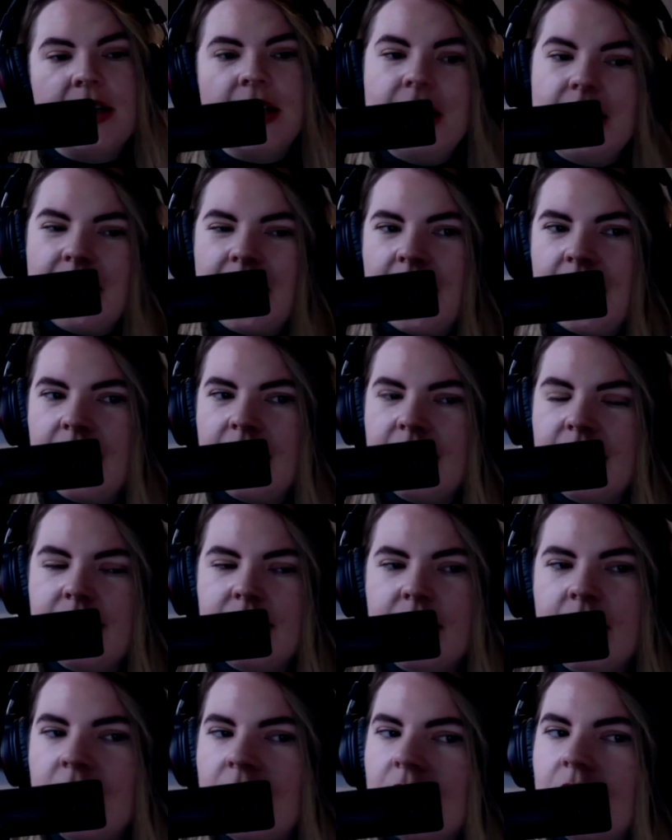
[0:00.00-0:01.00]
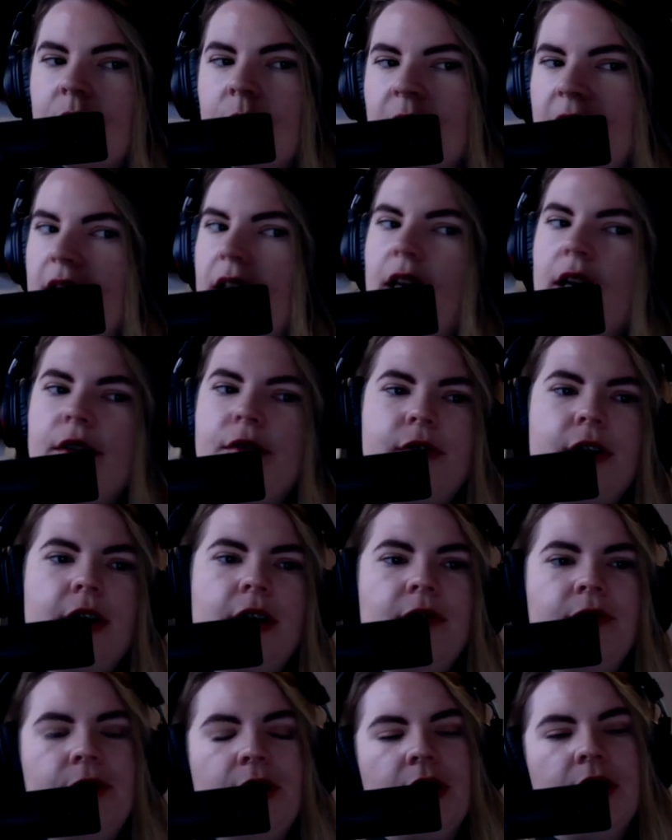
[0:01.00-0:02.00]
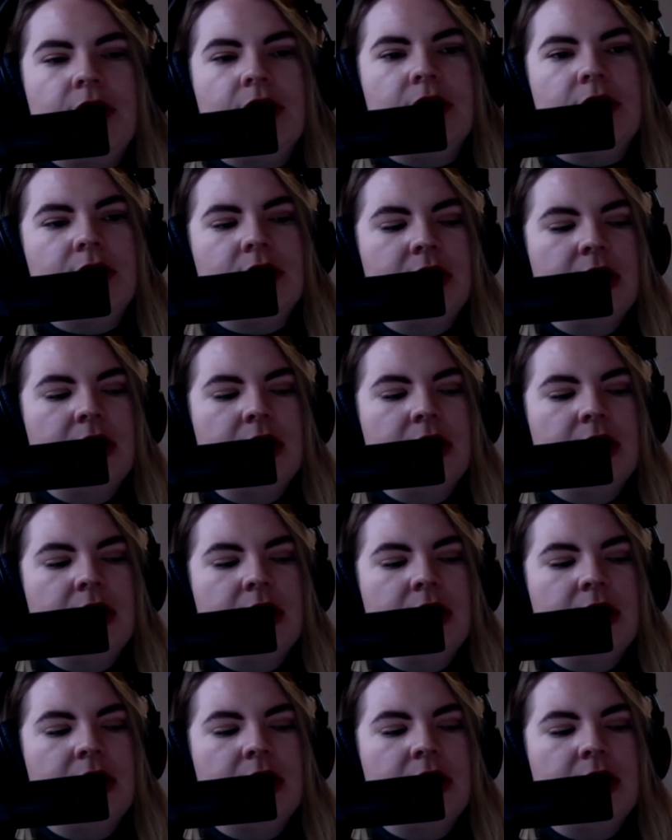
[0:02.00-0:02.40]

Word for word: it has on my life, I felt